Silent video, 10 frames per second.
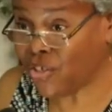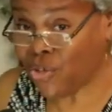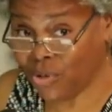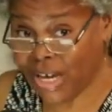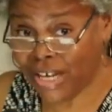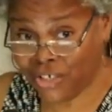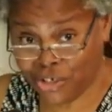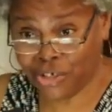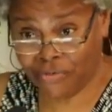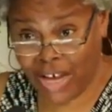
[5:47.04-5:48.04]
to United
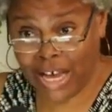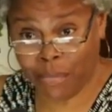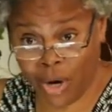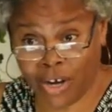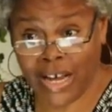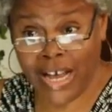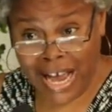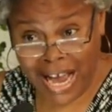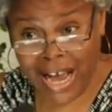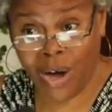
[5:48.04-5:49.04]
Church of Hyde Park
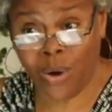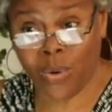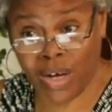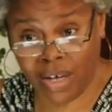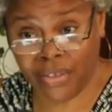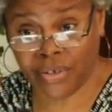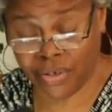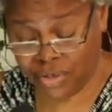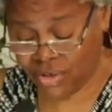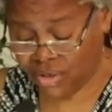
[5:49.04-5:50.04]
how
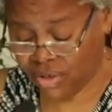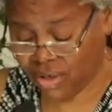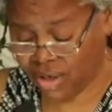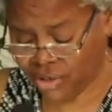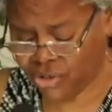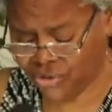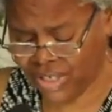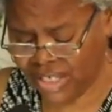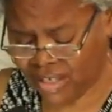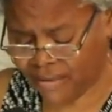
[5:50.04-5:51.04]
others are
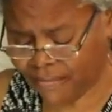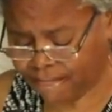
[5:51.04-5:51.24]
treated.